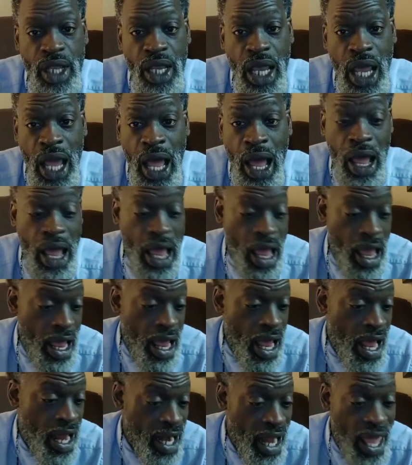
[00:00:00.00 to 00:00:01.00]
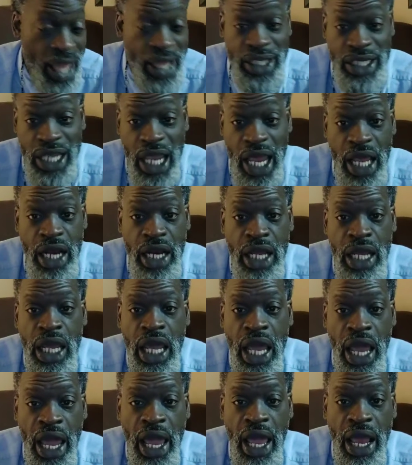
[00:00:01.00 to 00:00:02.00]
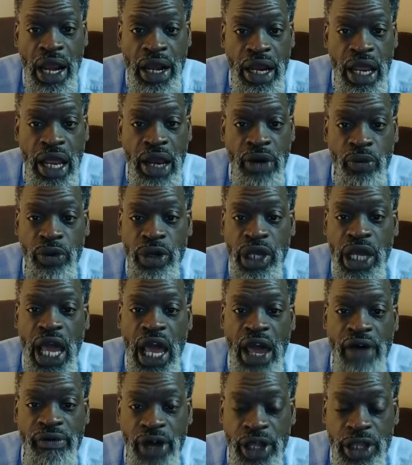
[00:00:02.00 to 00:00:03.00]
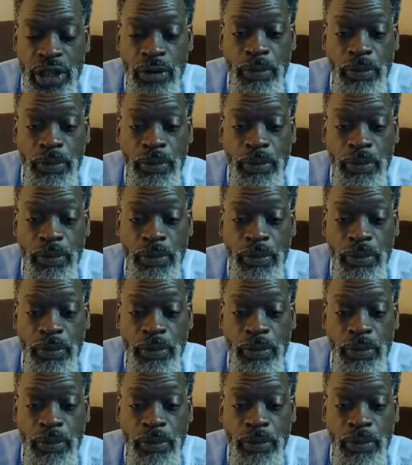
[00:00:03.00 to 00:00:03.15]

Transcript: I like that. And we have other